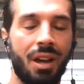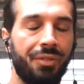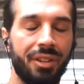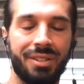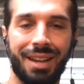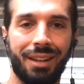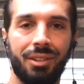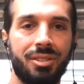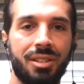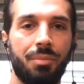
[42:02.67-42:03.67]
have
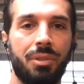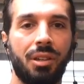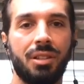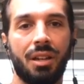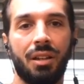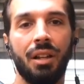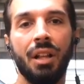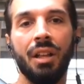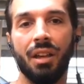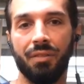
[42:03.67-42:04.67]
exactly the same thing, is that
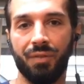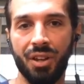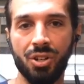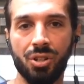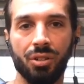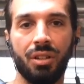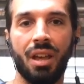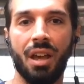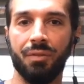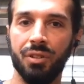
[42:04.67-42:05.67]

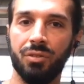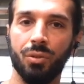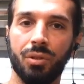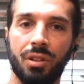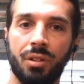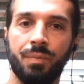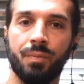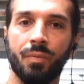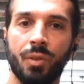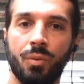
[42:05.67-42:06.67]
eventually every token
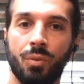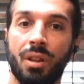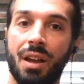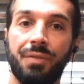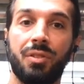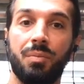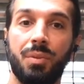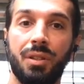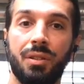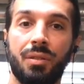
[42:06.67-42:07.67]
will have to
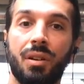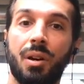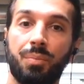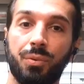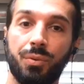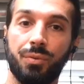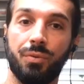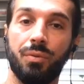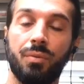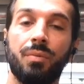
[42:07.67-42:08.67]
be
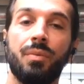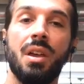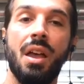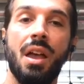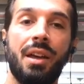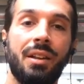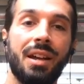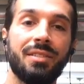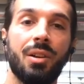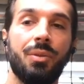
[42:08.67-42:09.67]
approved. And
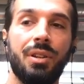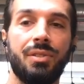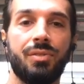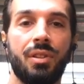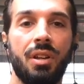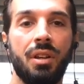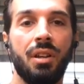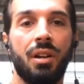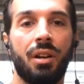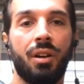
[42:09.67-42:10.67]
that's how it is.
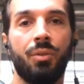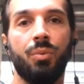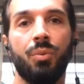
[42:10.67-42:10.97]
I